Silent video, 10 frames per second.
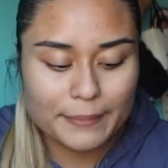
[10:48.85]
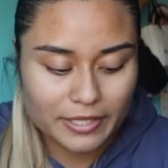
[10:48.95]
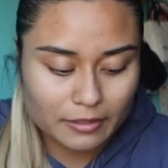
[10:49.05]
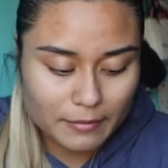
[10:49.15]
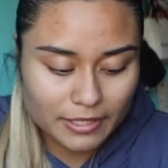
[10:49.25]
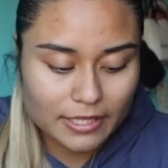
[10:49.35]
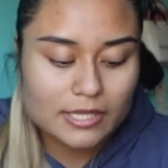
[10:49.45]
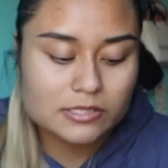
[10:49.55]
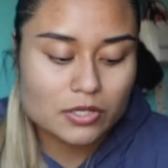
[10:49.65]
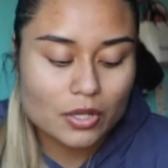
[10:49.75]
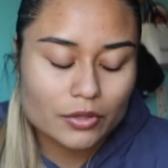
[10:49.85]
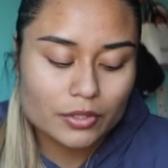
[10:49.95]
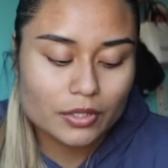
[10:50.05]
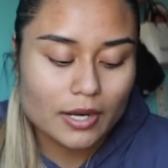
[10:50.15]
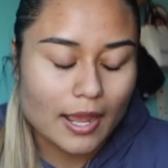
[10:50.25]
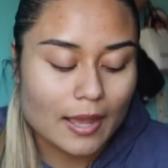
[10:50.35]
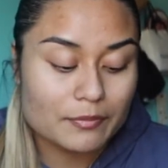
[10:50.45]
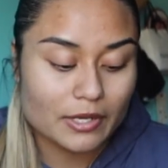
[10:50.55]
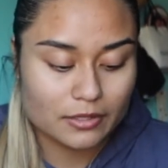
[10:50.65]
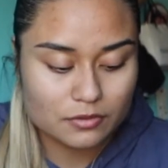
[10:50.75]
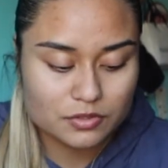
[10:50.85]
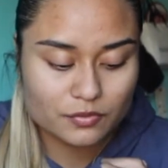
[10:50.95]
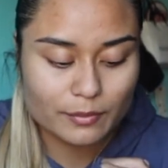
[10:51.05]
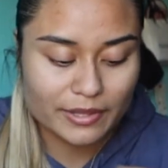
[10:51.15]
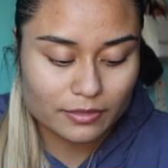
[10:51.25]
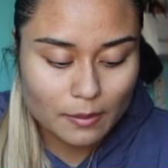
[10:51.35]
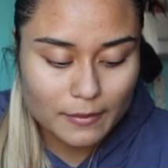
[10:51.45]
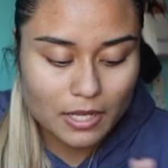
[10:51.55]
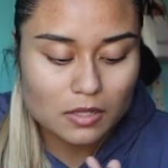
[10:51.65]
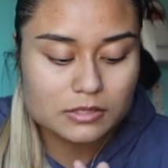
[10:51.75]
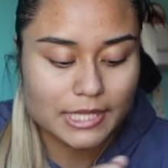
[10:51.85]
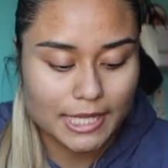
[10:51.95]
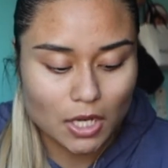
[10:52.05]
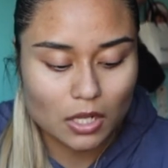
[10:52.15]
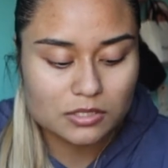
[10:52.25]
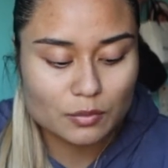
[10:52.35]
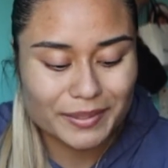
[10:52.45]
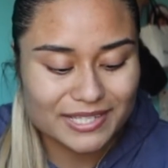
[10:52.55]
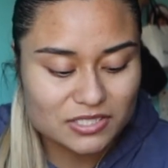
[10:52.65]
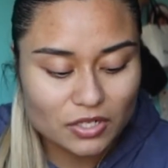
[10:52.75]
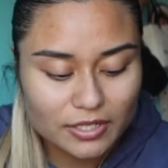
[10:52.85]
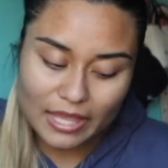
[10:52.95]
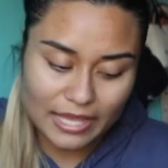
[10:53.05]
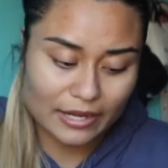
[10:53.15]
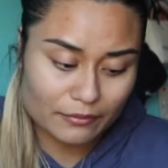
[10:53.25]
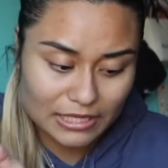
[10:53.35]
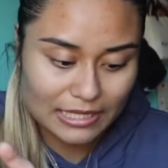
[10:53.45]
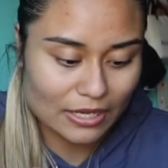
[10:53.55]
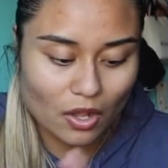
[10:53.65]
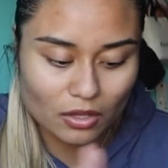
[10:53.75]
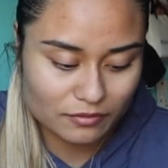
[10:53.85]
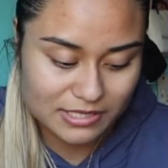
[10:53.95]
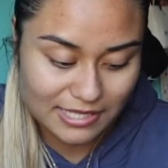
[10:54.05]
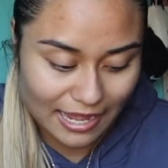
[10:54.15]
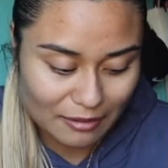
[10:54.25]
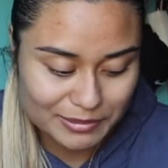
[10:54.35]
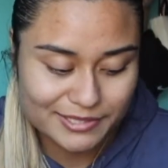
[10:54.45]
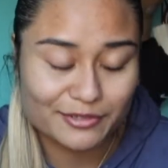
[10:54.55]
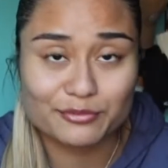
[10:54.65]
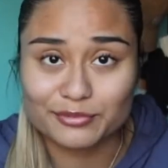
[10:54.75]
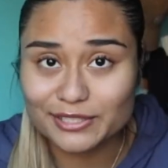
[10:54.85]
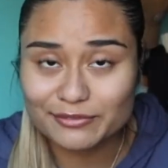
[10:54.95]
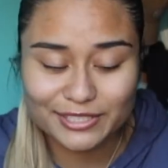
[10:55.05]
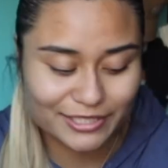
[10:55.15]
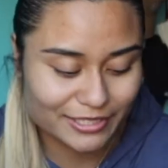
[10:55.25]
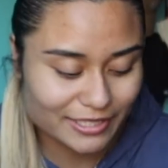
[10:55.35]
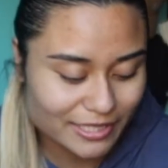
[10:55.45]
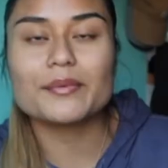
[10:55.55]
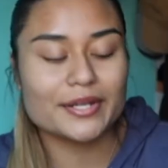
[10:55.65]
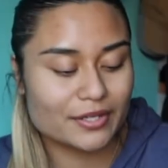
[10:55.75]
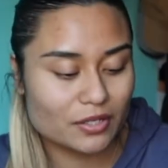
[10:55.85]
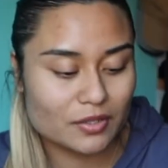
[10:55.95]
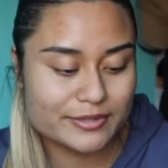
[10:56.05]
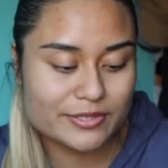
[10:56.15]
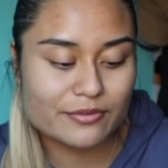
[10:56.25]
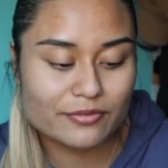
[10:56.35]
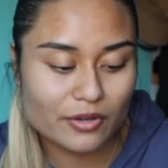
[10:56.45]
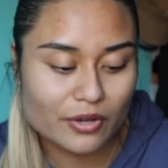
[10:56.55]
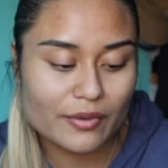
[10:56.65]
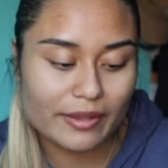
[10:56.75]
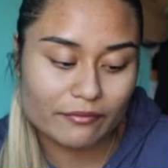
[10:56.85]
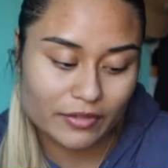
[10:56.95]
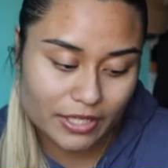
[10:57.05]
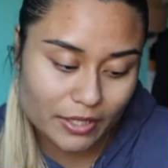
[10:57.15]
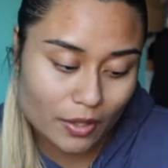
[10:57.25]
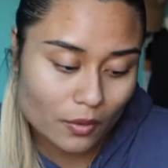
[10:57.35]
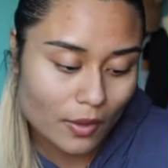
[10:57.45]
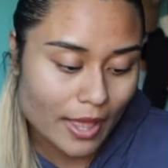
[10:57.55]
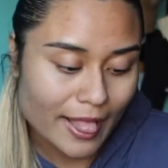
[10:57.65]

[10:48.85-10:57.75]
PicMonkey is another app that I use for my thumbnails, and also PixArt, and I really like all of these apps. They're really good. We're gonna go to photo and video.